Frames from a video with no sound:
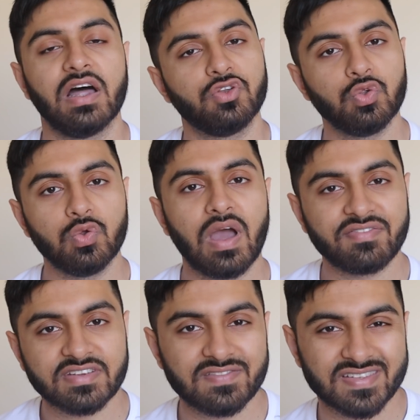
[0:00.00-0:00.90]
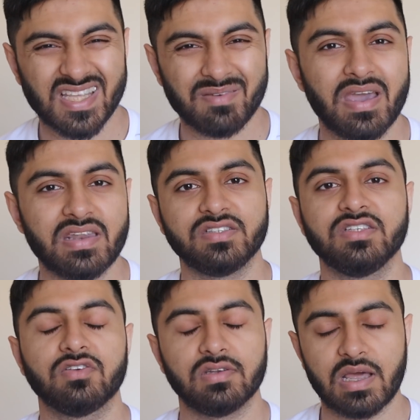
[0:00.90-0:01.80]
I do have to give the same
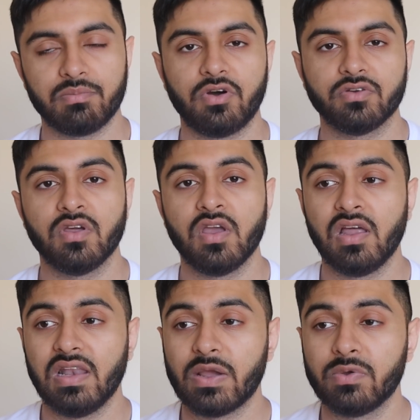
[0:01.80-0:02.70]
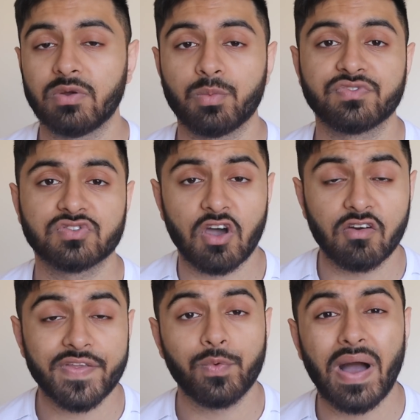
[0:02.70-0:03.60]
energy to Lampard like we've done with
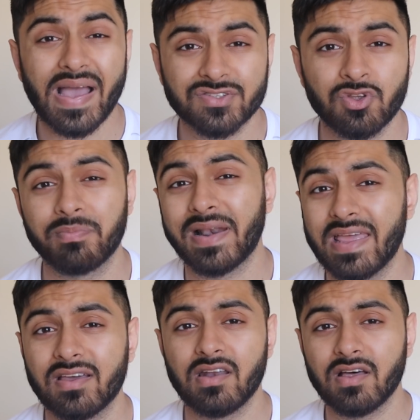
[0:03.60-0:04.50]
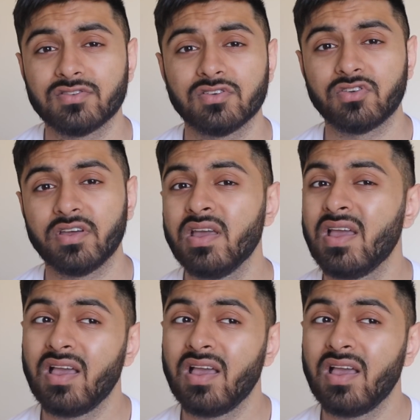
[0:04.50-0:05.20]
Sarri. Why he's not playing Callum Hudson-Odoi?